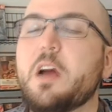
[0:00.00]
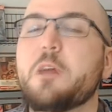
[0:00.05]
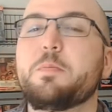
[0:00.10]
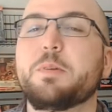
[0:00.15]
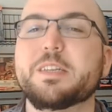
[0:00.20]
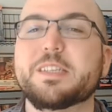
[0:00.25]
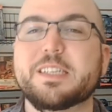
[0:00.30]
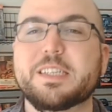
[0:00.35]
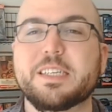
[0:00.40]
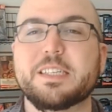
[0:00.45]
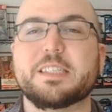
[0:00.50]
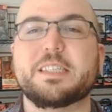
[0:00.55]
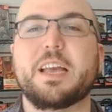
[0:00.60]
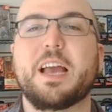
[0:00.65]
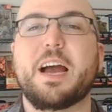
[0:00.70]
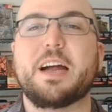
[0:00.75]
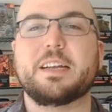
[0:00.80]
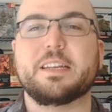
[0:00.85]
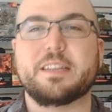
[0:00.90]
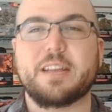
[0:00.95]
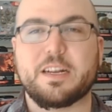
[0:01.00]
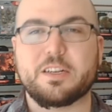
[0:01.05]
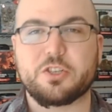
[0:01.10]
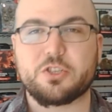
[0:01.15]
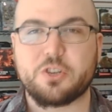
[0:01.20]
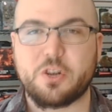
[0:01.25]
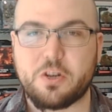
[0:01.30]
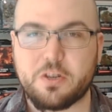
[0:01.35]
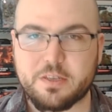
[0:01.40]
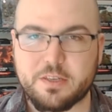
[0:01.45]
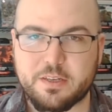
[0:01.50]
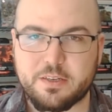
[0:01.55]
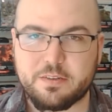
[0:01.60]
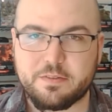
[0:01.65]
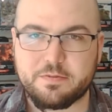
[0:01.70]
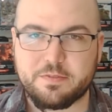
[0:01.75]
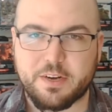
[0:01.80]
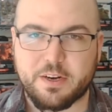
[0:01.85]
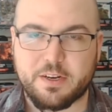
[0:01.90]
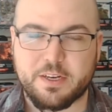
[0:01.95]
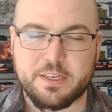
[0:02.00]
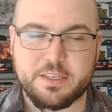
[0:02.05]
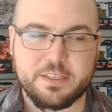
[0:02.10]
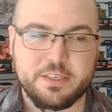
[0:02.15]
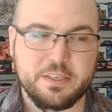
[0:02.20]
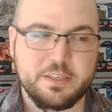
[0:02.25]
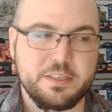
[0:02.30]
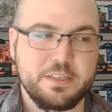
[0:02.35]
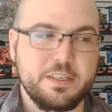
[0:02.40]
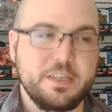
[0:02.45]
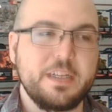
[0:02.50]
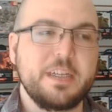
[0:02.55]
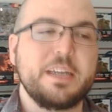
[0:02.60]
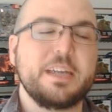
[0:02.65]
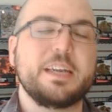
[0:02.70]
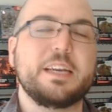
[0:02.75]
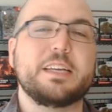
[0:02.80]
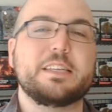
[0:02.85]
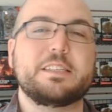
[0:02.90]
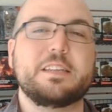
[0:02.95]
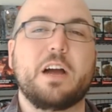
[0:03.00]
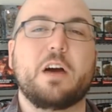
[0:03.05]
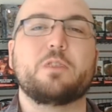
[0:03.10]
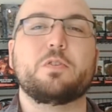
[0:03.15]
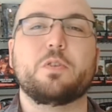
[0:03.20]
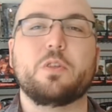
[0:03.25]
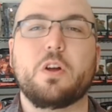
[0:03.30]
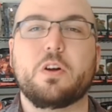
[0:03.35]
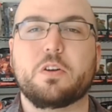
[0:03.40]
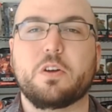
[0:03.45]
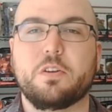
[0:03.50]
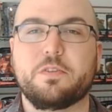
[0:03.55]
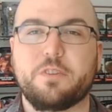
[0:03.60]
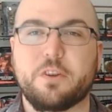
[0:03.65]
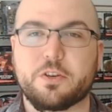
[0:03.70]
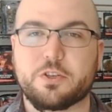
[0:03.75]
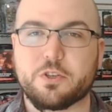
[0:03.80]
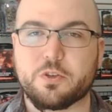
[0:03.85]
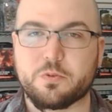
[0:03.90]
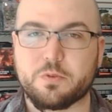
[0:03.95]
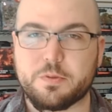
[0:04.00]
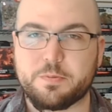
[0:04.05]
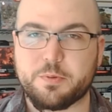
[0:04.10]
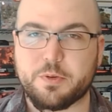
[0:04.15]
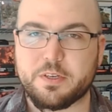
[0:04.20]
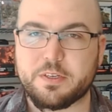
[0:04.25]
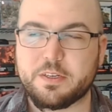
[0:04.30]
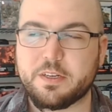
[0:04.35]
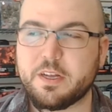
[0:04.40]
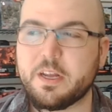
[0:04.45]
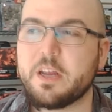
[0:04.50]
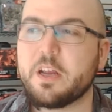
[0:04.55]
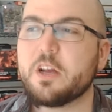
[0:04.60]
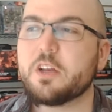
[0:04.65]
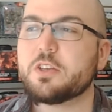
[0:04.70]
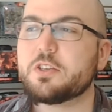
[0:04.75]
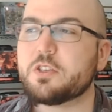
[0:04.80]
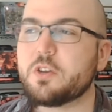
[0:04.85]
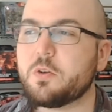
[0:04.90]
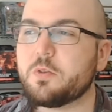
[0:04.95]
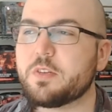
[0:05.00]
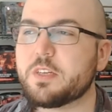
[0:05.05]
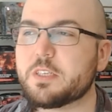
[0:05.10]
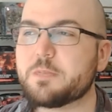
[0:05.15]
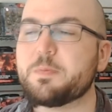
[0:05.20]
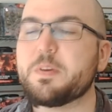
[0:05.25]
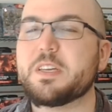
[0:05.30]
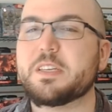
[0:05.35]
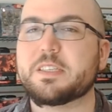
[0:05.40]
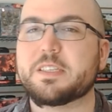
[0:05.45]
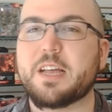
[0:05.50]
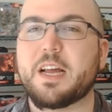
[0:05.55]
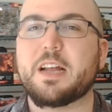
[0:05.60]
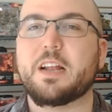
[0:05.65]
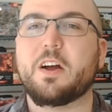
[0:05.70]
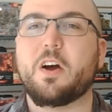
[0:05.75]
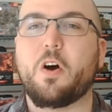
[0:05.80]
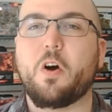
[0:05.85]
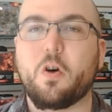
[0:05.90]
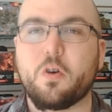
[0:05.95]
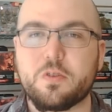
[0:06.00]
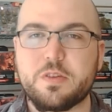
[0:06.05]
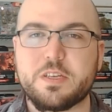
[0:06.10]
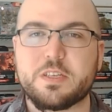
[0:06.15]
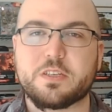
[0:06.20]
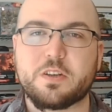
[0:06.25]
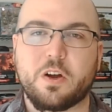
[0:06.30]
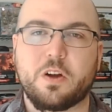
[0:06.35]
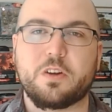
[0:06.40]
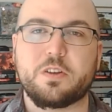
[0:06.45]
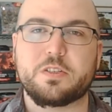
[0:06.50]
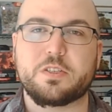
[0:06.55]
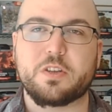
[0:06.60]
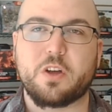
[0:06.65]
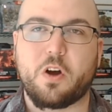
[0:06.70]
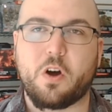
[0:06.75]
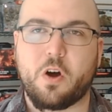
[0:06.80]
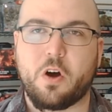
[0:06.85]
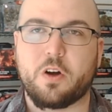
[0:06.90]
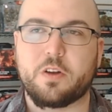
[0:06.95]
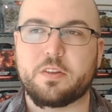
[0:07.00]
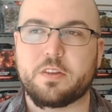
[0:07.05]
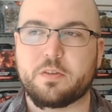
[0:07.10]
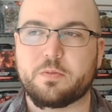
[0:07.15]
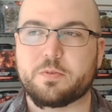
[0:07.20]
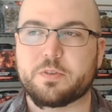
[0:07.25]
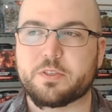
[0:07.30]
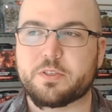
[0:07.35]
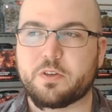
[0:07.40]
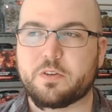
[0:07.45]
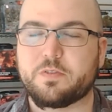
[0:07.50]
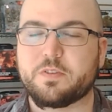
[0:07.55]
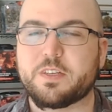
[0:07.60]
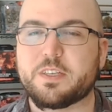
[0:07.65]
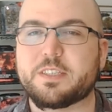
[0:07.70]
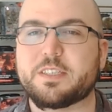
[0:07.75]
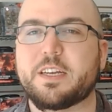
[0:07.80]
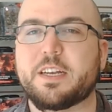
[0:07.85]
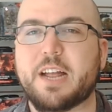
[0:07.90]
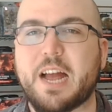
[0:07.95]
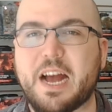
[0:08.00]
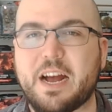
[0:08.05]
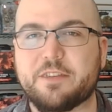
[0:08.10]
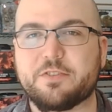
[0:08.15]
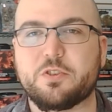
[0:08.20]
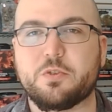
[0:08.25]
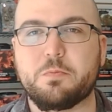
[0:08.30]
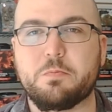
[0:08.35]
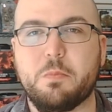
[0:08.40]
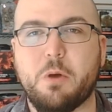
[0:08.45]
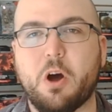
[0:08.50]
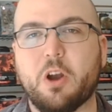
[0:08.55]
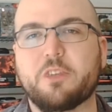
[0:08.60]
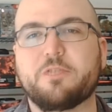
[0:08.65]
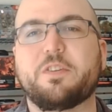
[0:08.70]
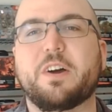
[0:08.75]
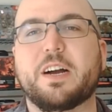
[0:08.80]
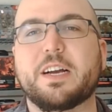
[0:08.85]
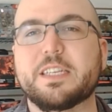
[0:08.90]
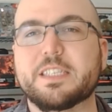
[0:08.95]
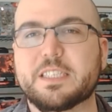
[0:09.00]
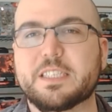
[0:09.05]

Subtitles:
But since they added that shock variant, it is now no longer a functional reprint. So this means that all these cards on the reserve list, they'd have to modify in